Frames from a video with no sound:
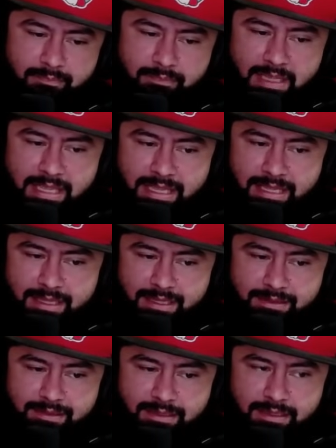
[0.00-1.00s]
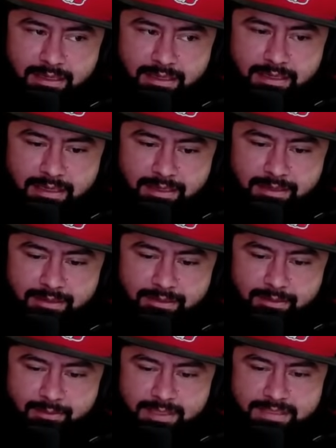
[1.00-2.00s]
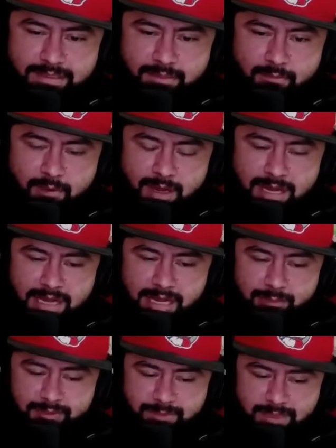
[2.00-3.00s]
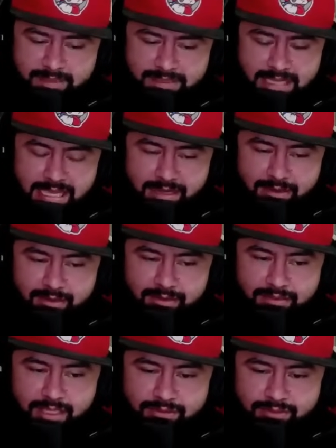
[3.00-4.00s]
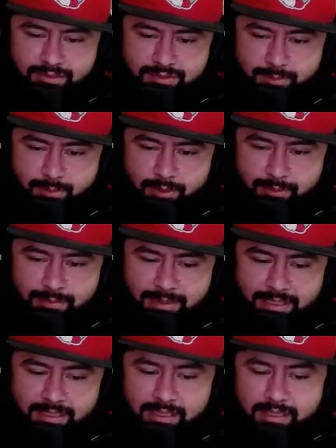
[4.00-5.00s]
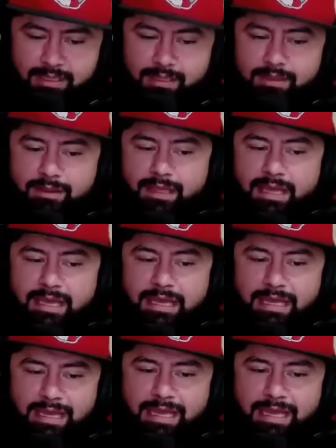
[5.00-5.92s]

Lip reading: the reason why was because I had a doctor's appointment that